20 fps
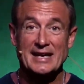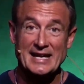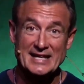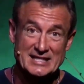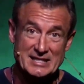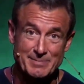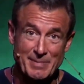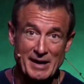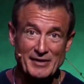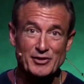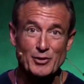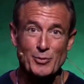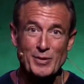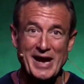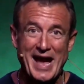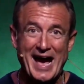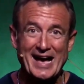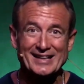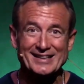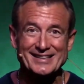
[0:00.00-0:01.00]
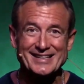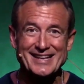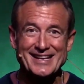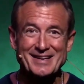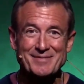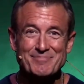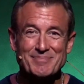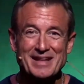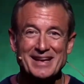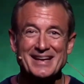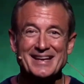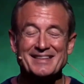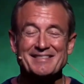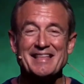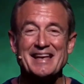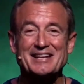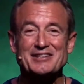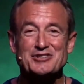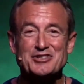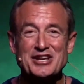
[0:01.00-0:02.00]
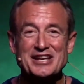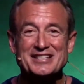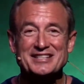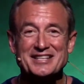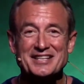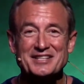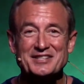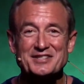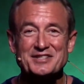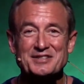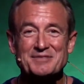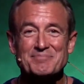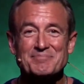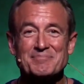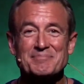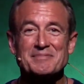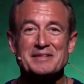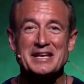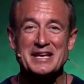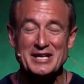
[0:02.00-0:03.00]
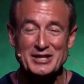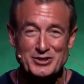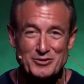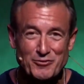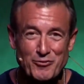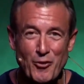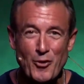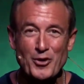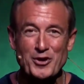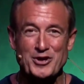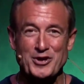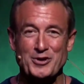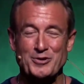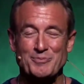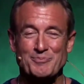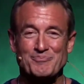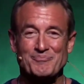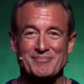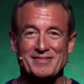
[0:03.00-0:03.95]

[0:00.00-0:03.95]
It's about the reality that Jesus is for you.